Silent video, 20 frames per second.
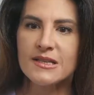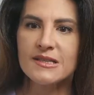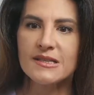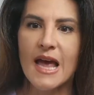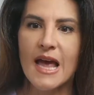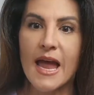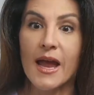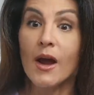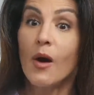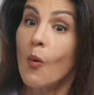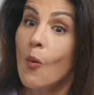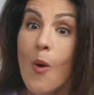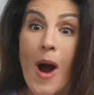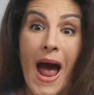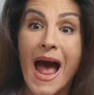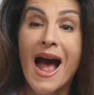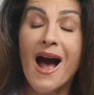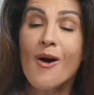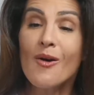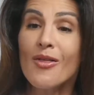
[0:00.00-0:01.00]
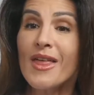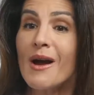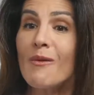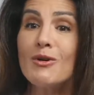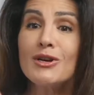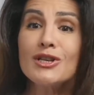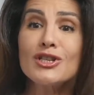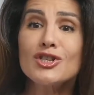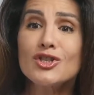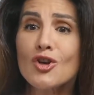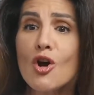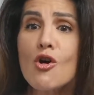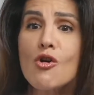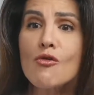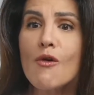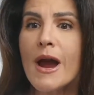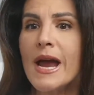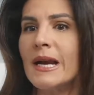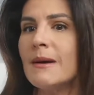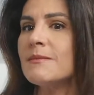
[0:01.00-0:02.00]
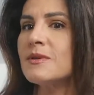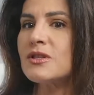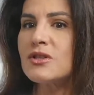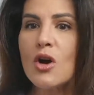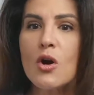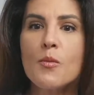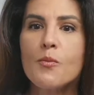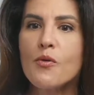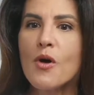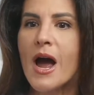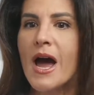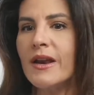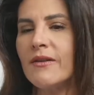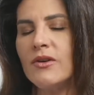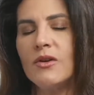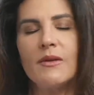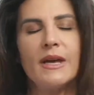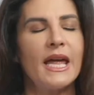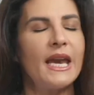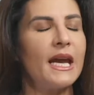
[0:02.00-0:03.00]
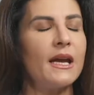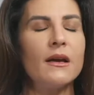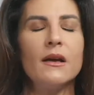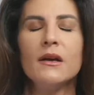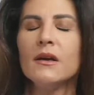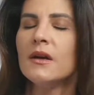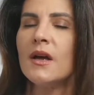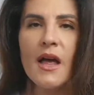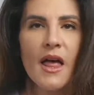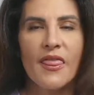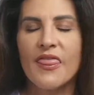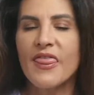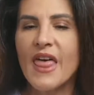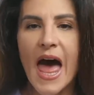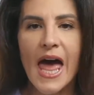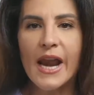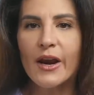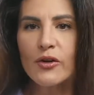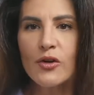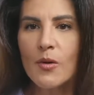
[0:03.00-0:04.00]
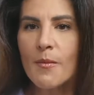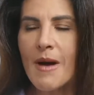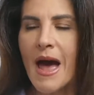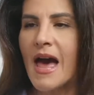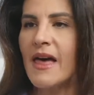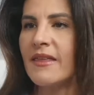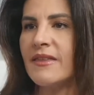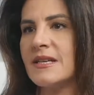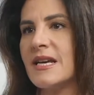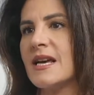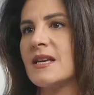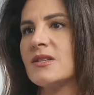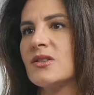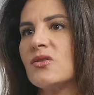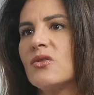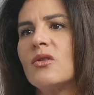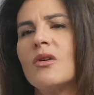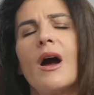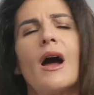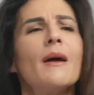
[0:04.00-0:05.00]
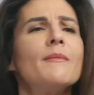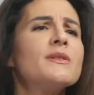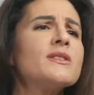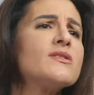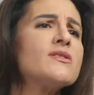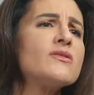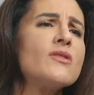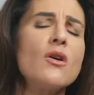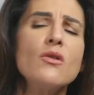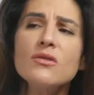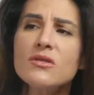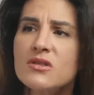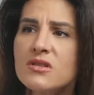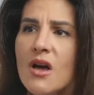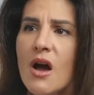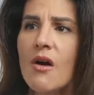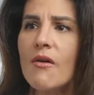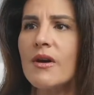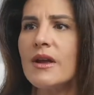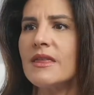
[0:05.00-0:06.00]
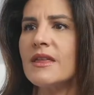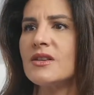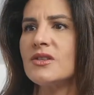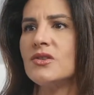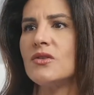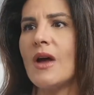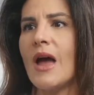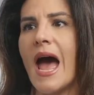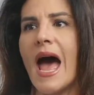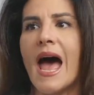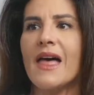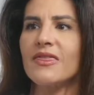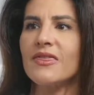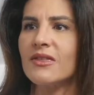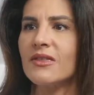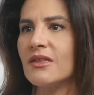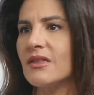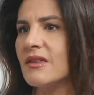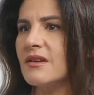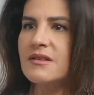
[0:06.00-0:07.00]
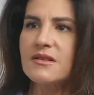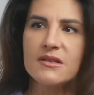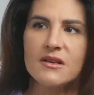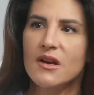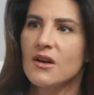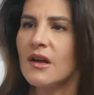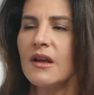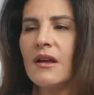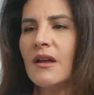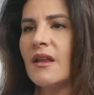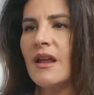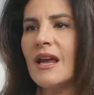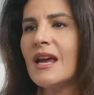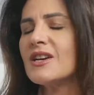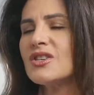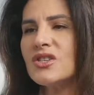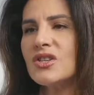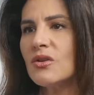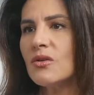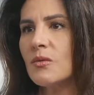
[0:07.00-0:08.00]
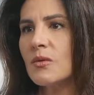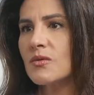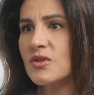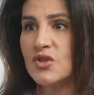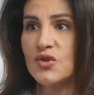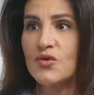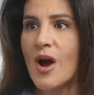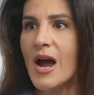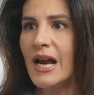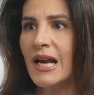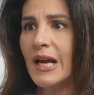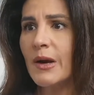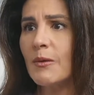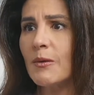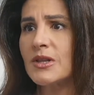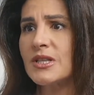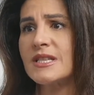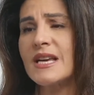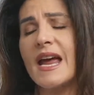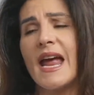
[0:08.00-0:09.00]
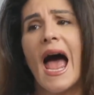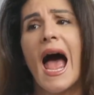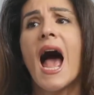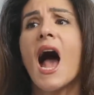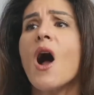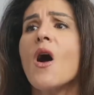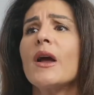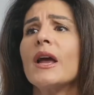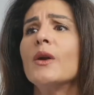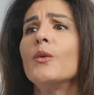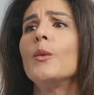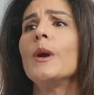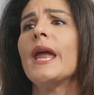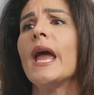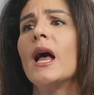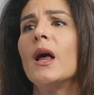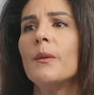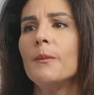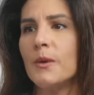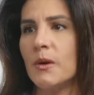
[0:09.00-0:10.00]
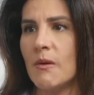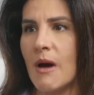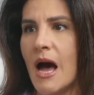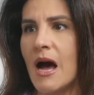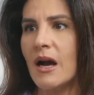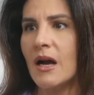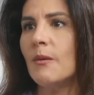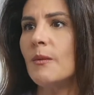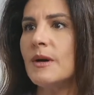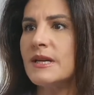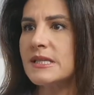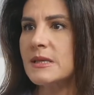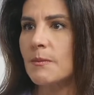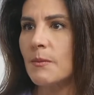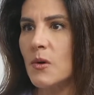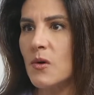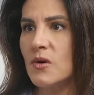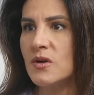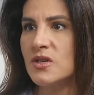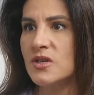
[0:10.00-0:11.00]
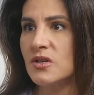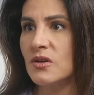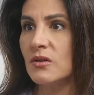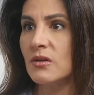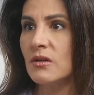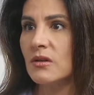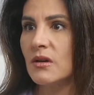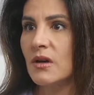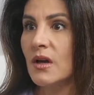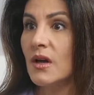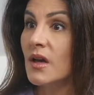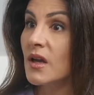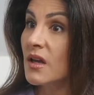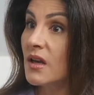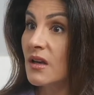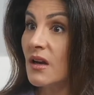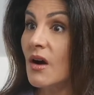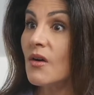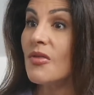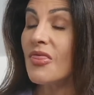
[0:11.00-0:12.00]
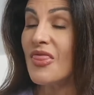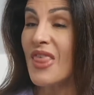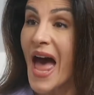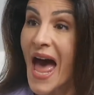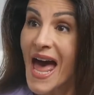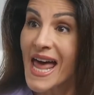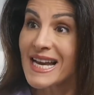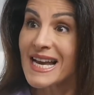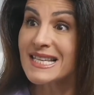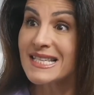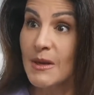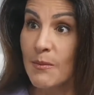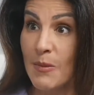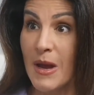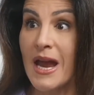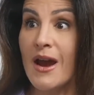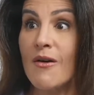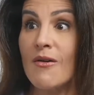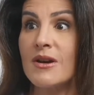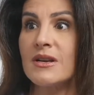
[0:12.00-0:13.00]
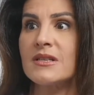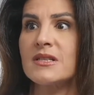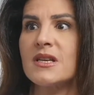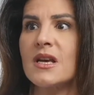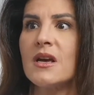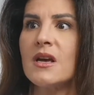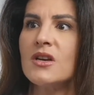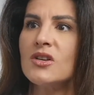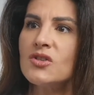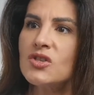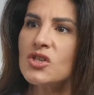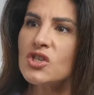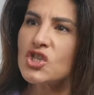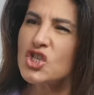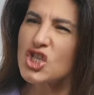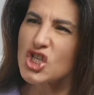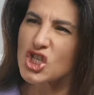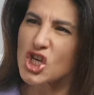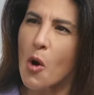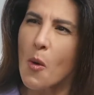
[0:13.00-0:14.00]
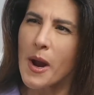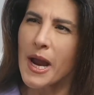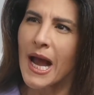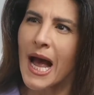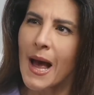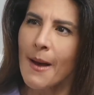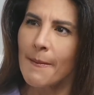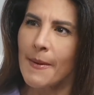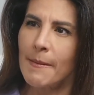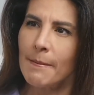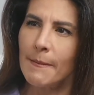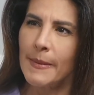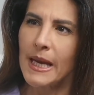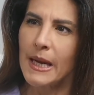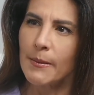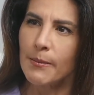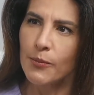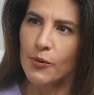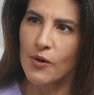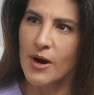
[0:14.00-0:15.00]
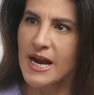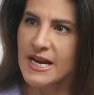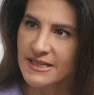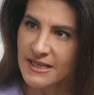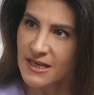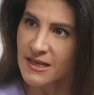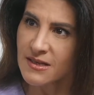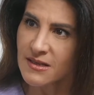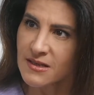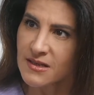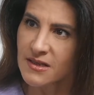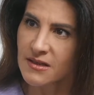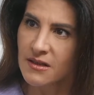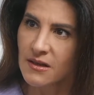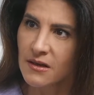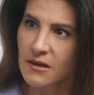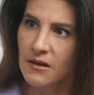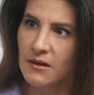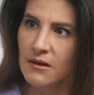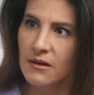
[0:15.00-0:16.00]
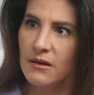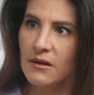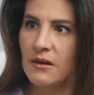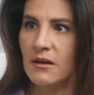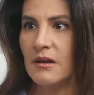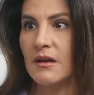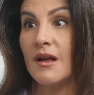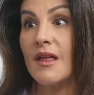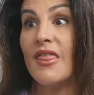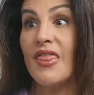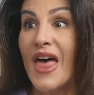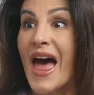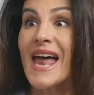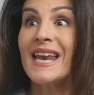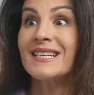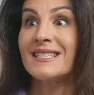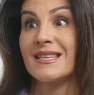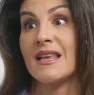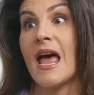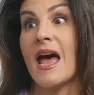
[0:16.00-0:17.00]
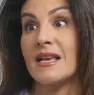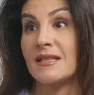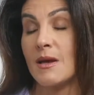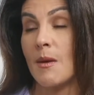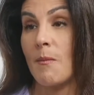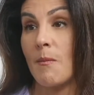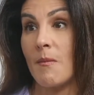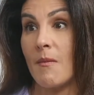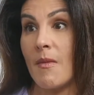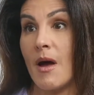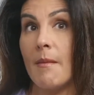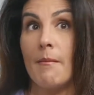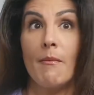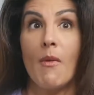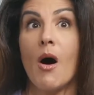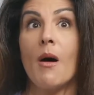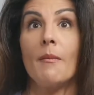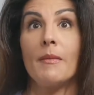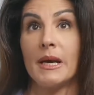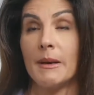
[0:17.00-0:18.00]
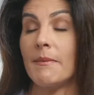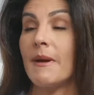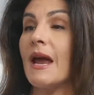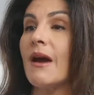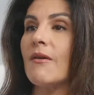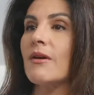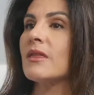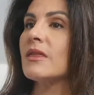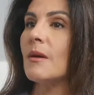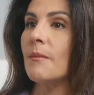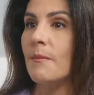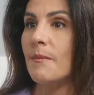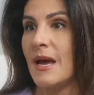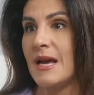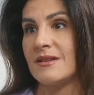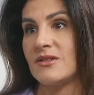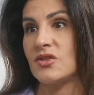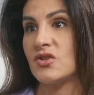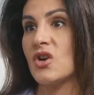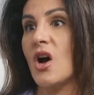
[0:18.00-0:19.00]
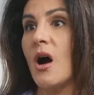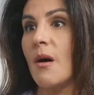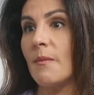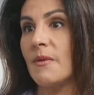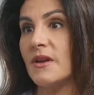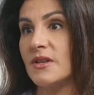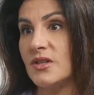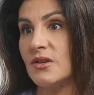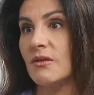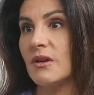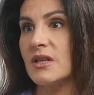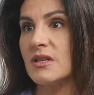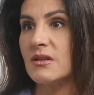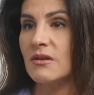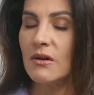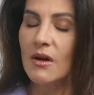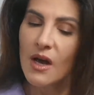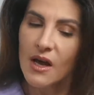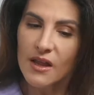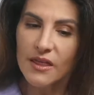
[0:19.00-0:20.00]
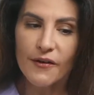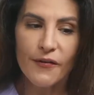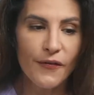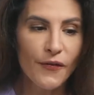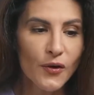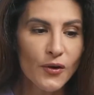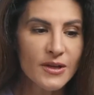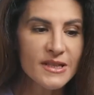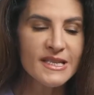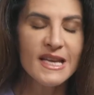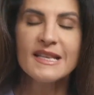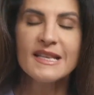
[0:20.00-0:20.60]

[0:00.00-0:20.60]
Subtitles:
to say, wow, that was so great. I'm so proud of you getting that on your math test. Or I'm so sorry that you had this issue we're struggling with today. How can we help you? How can we support you? That as a parent, just showing up and being present, that is, as a mom and a parent, the best job that you can do. The food is